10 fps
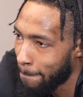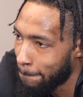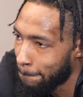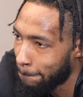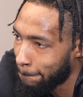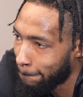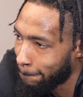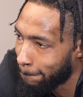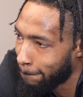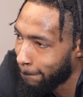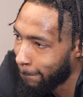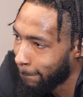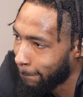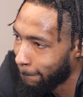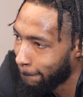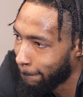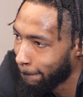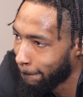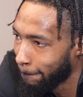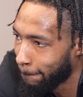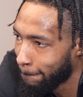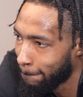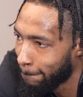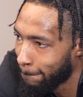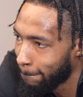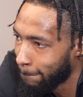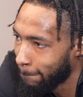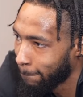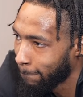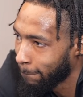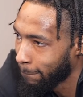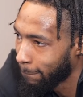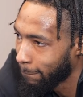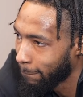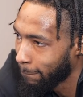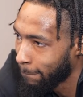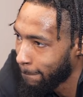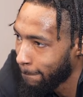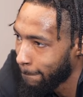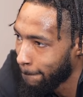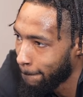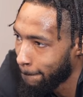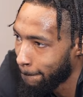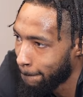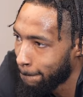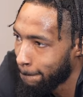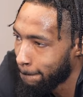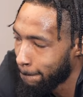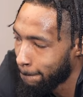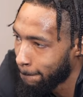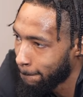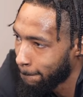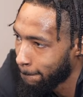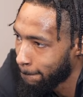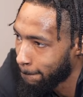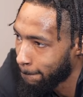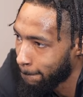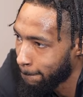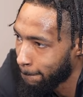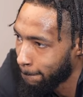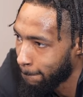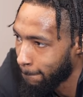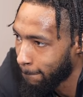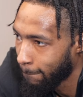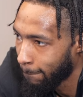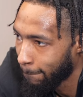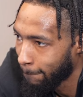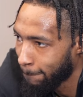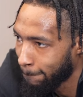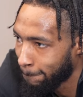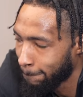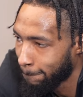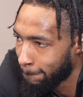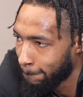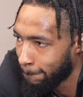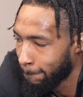(no one is talking)